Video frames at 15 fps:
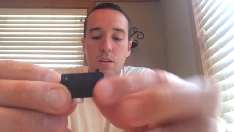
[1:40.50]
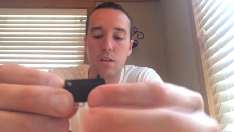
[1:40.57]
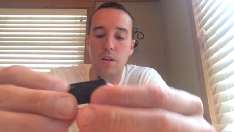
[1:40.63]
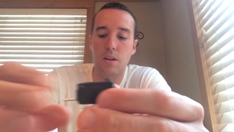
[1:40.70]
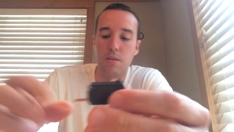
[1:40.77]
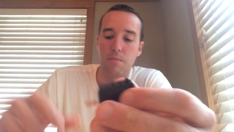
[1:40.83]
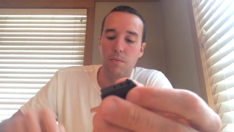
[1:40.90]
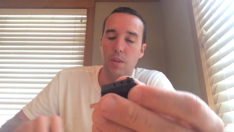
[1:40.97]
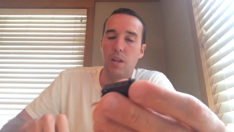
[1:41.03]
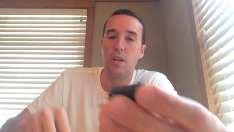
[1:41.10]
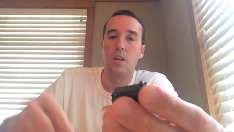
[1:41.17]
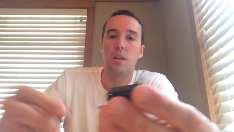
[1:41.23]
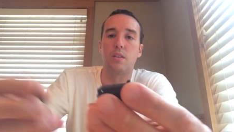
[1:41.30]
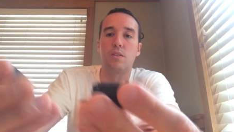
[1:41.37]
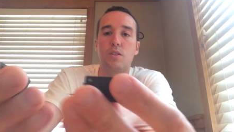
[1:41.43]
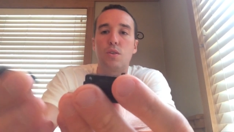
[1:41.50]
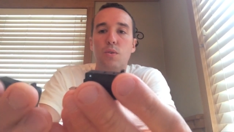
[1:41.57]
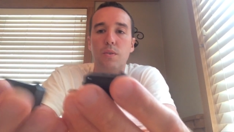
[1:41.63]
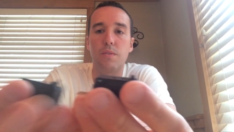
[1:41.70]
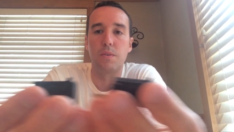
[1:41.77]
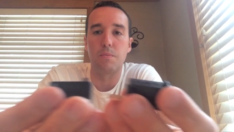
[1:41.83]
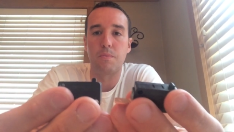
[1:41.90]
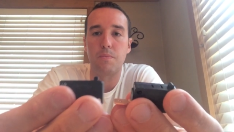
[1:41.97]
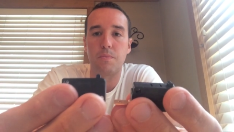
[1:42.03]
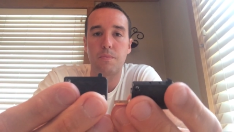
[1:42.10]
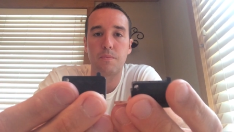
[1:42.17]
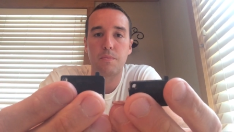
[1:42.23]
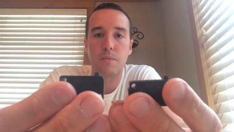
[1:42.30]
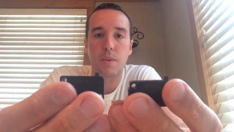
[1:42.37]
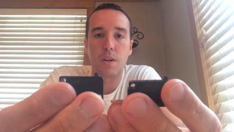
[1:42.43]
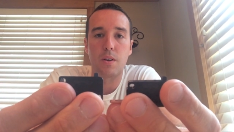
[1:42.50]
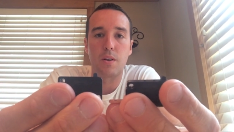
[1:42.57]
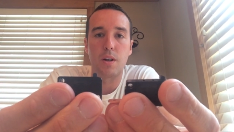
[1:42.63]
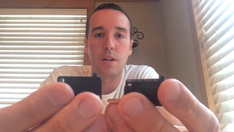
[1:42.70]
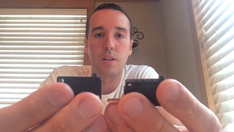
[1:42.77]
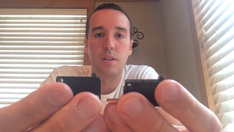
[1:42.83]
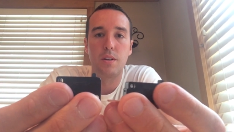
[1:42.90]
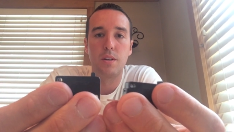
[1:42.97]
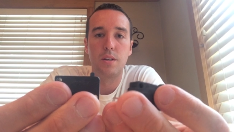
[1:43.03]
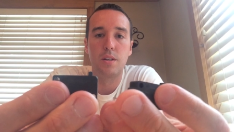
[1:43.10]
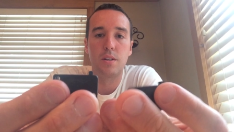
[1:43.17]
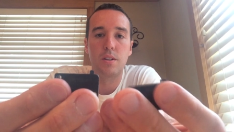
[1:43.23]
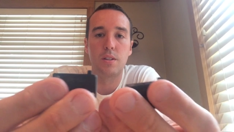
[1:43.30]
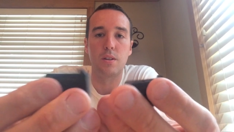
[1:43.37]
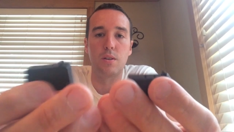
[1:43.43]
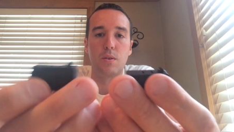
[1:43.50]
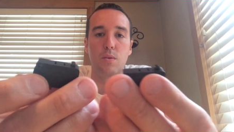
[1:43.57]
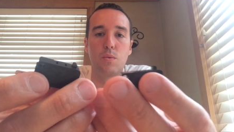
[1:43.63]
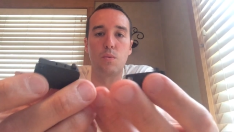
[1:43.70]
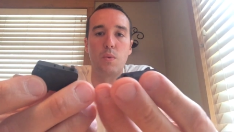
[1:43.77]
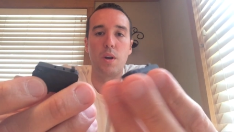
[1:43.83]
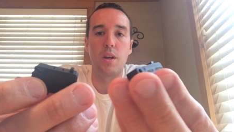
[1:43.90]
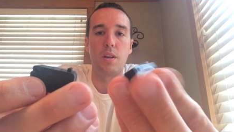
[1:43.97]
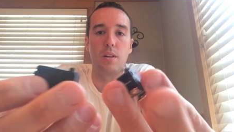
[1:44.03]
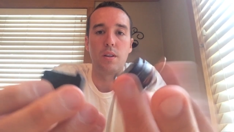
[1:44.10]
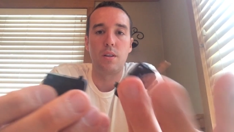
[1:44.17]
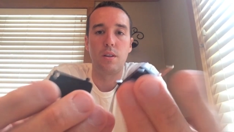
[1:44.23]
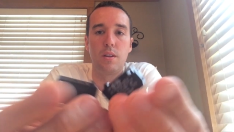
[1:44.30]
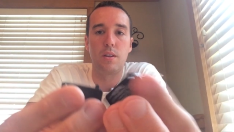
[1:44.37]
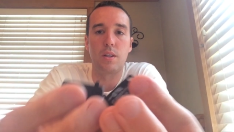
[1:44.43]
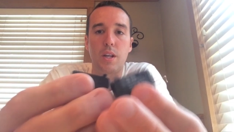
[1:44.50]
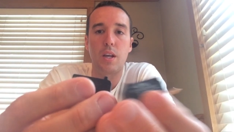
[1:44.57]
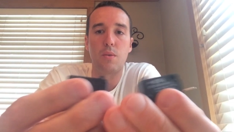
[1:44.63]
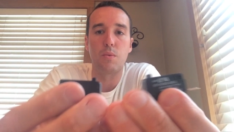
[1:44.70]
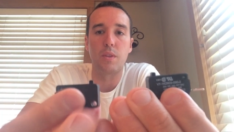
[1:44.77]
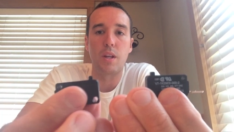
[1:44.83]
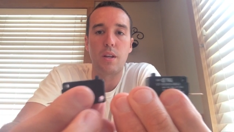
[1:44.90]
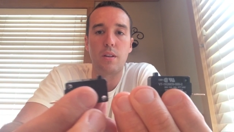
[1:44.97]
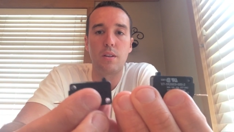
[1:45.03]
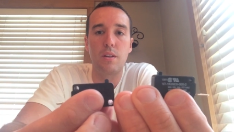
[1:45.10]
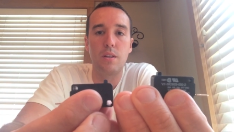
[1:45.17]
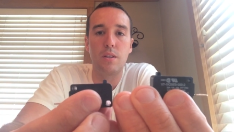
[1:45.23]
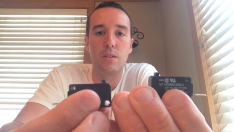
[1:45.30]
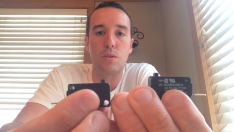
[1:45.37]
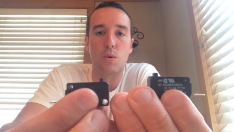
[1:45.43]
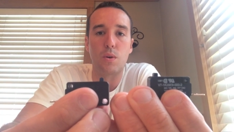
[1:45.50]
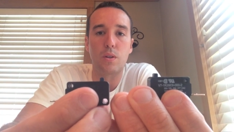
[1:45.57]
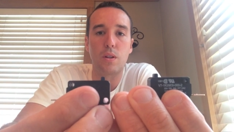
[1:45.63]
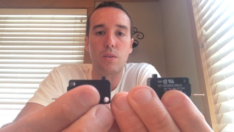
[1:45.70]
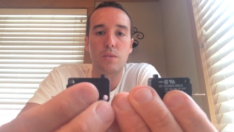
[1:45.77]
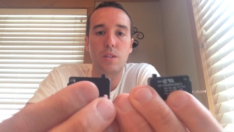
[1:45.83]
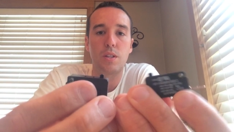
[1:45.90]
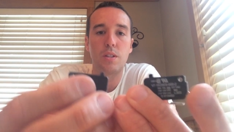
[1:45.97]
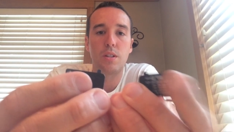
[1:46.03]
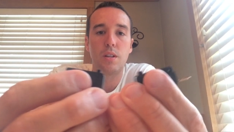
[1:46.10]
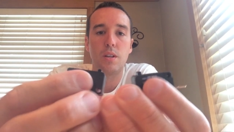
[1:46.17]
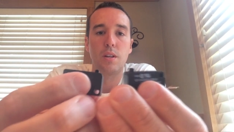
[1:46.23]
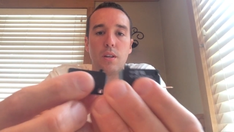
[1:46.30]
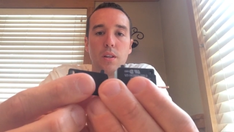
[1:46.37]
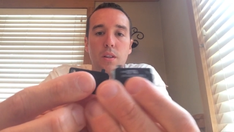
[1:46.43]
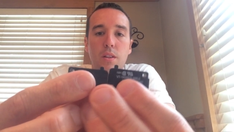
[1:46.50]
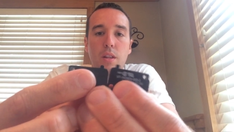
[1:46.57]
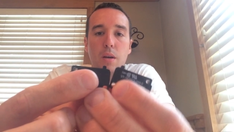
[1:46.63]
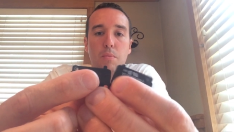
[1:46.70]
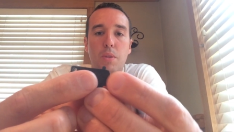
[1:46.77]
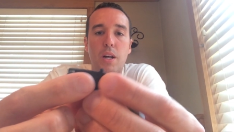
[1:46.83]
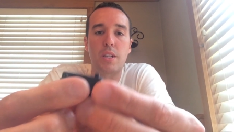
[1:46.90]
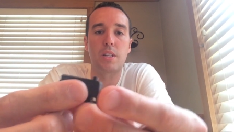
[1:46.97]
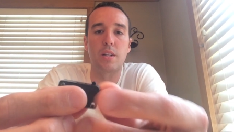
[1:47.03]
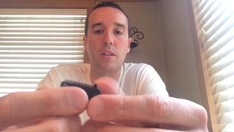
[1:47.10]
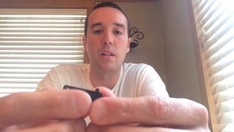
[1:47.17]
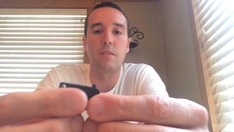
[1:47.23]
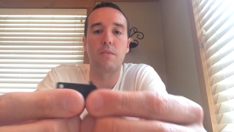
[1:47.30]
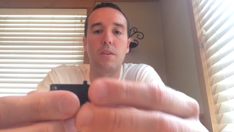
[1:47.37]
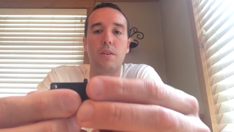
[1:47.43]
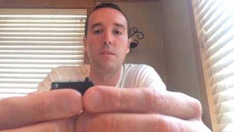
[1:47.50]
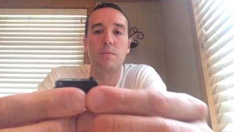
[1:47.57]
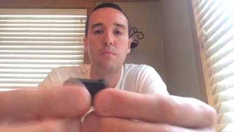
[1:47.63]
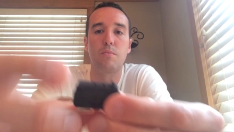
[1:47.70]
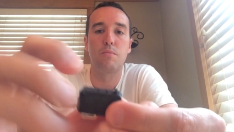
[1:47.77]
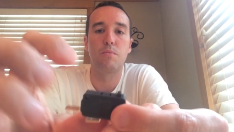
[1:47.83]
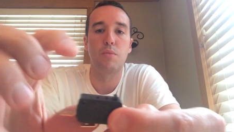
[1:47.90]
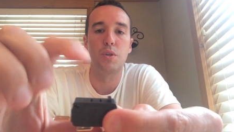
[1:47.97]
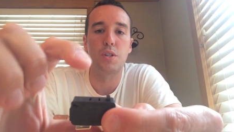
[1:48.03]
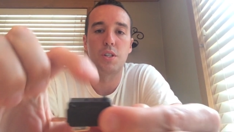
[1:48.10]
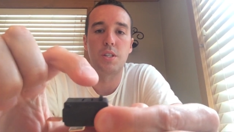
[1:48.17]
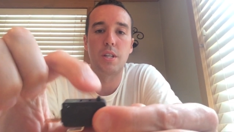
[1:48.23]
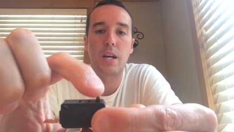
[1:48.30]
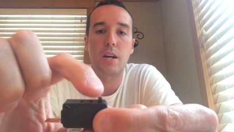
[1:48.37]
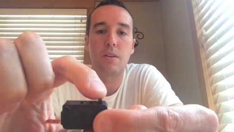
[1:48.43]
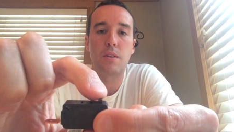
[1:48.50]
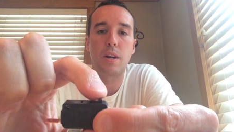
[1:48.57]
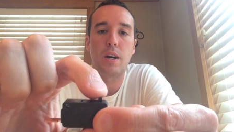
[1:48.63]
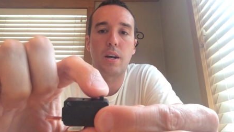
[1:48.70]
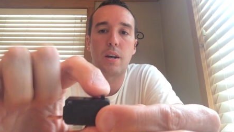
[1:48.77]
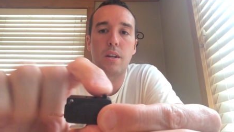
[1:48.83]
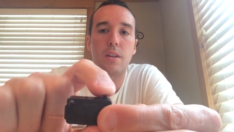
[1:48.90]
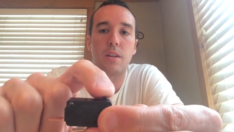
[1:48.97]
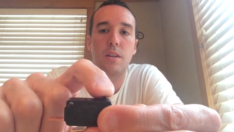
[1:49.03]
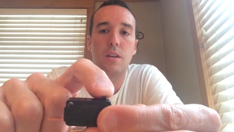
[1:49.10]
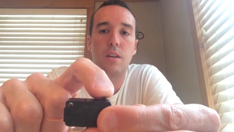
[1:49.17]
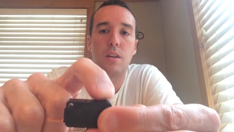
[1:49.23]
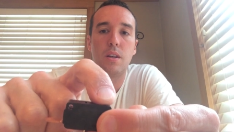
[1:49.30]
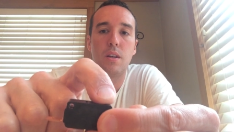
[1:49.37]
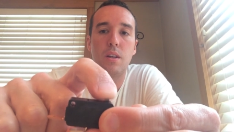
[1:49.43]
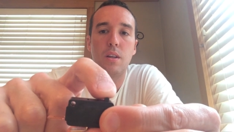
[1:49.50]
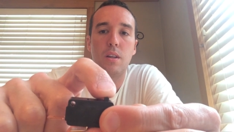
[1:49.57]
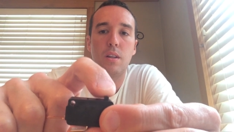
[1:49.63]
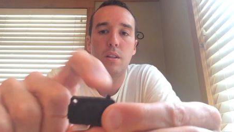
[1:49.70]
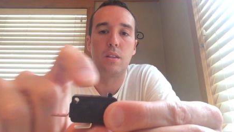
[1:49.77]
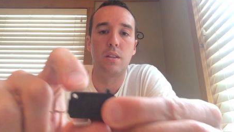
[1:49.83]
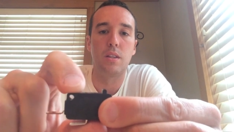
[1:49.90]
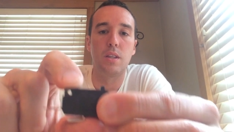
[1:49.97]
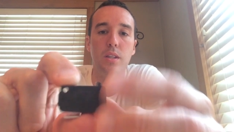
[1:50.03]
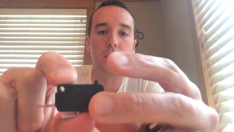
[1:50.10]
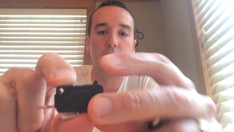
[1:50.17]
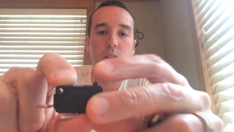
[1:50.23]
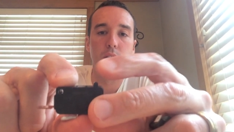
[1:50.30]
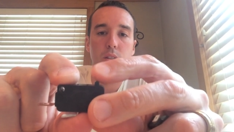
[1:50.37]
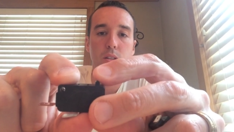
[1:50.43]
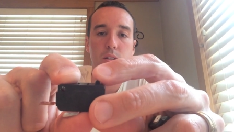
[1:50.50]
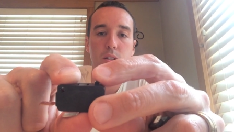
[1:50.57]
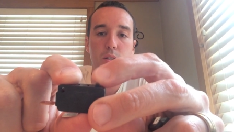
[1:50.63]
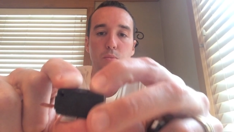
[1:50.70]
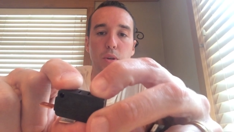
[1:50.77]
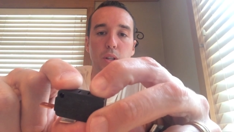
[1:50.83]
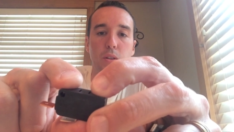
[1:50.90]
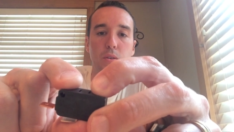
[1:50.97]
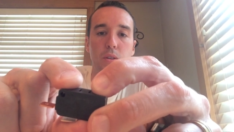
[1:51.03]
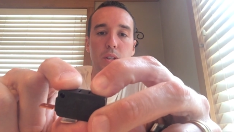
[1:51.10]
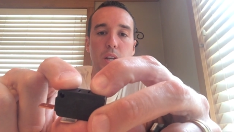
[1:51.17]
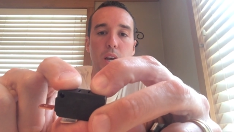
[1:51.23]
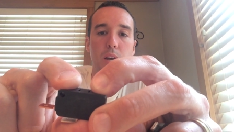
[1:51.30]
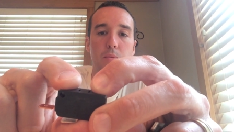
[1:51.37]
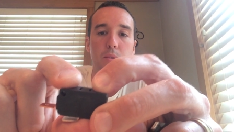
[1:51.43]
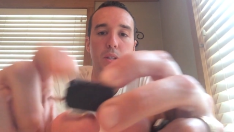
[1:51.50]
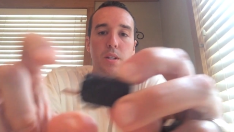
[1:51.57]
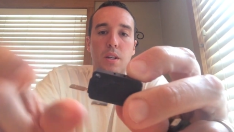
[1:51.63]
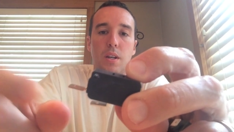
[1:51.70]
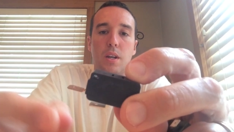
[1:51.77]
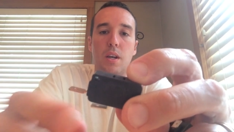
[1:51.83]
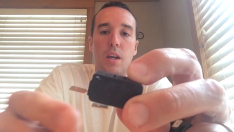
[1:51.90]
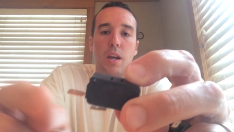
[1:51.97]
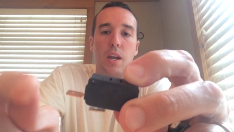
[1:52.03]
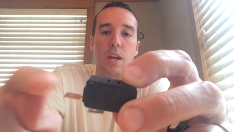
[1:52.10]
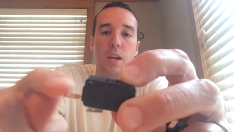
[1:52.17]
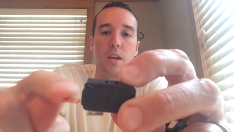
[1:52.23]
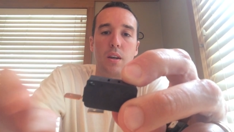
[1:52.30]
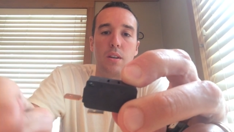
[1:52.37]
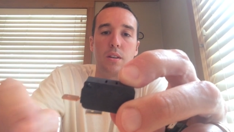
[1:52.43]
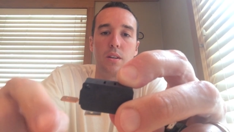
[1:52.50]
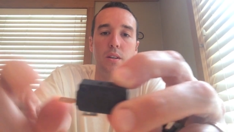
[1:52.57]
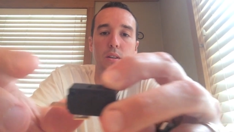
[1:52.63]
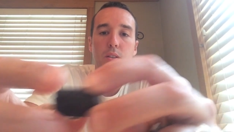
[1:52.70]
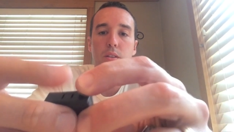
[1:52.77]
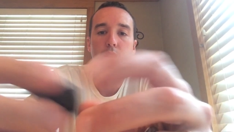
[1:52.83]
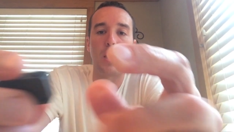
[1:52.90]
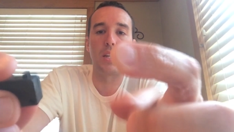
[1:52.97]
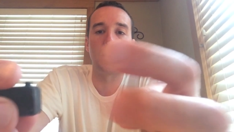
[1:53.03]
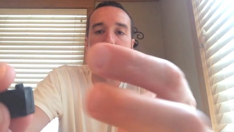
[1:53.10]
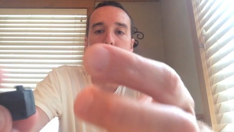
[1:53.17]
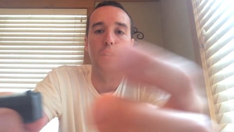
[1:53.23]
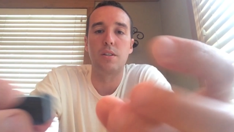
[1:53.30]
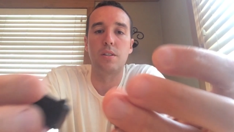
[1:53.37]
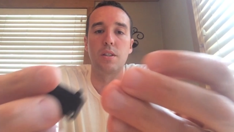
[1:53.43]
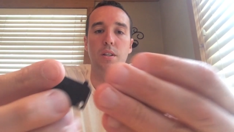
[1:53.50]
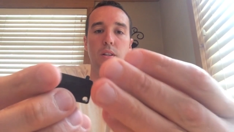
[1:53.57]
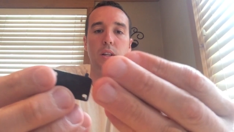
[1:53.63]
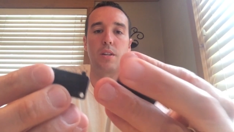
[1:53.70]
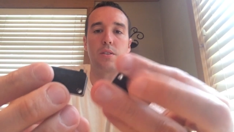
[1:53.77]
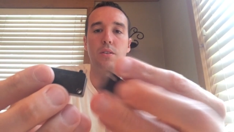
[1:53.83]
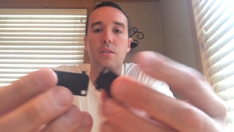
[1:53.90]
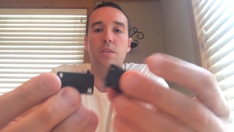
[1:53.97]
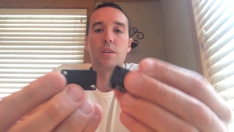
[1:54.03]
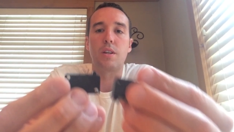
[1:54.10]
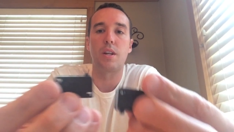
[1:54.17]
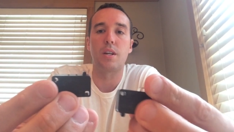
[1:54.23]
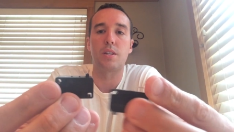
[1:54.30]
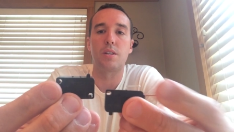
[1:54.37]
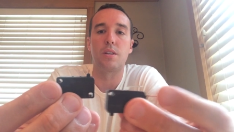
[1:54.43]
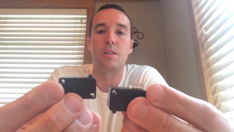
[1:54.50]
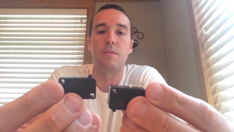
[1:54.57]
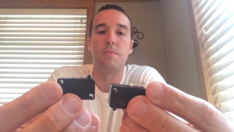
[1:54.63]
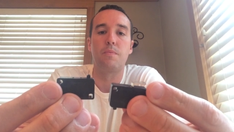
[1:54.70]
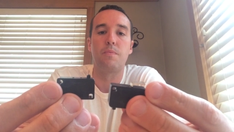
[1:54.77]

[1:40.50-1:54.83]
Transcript: okay? And there's two of them, all right? So when, again, when that door closes, that plastic lever pushes down on these spring-loaded tabs, and that secures the electrical connection.